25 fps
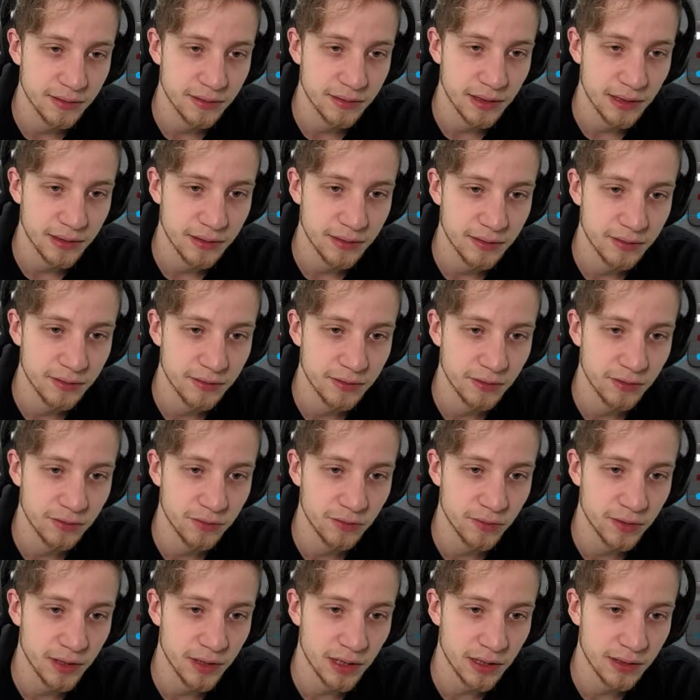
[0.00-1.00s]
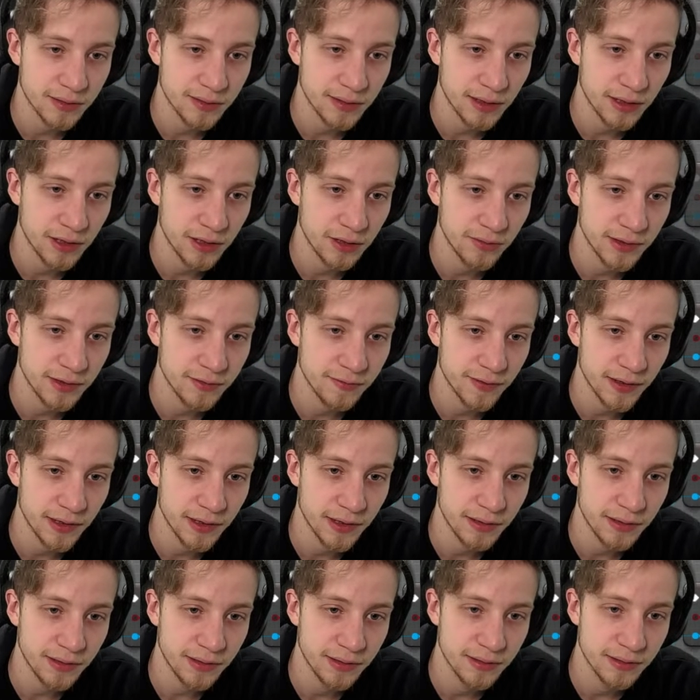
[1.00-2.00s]
Guys, don't do drugs. I know it's
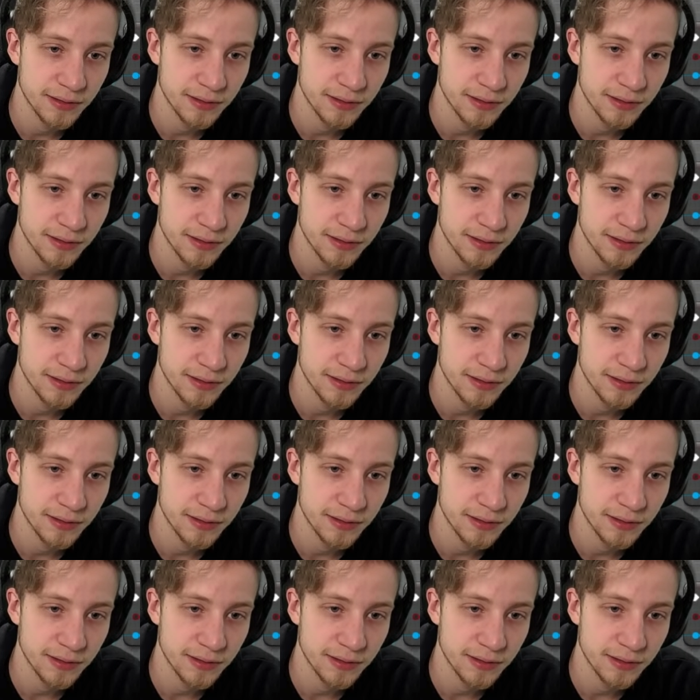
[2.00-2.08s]
fun.